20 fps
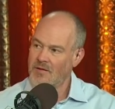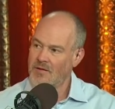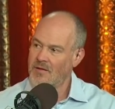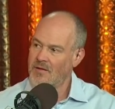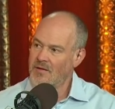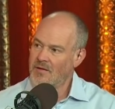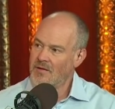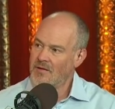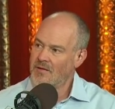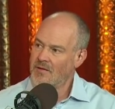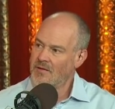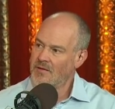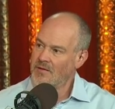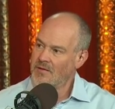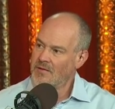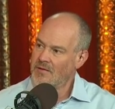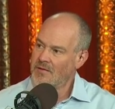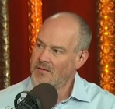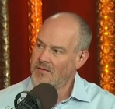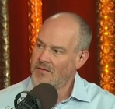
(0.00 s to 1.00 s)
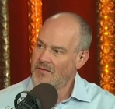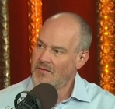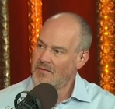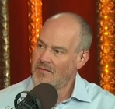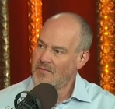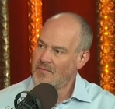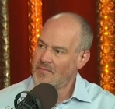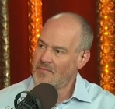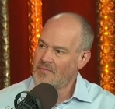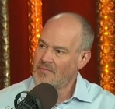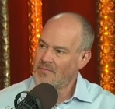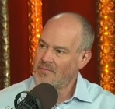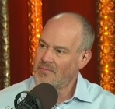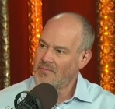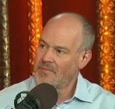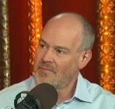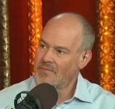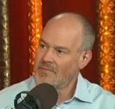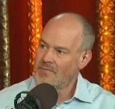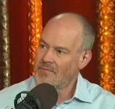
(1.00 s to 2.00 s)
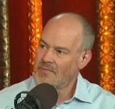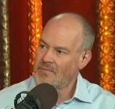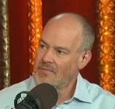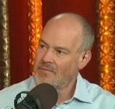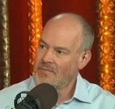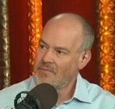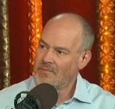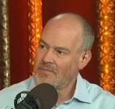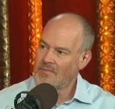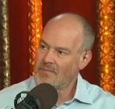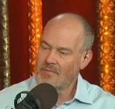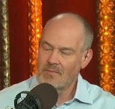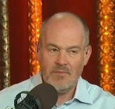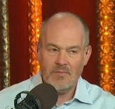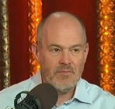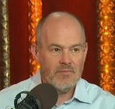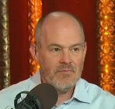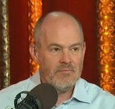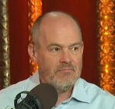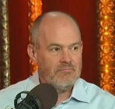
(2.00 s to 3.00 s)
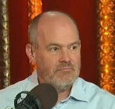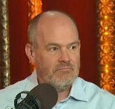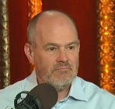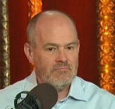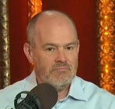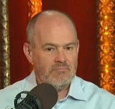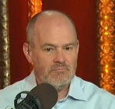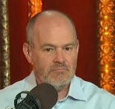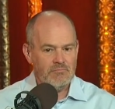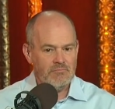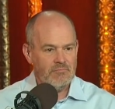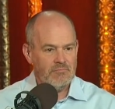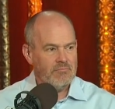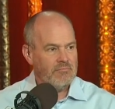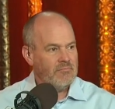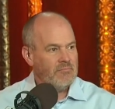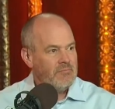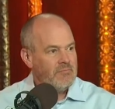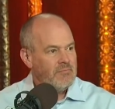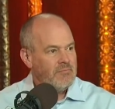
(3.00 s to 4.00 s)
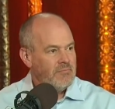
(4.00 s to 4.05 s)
No one is speaking in this clip.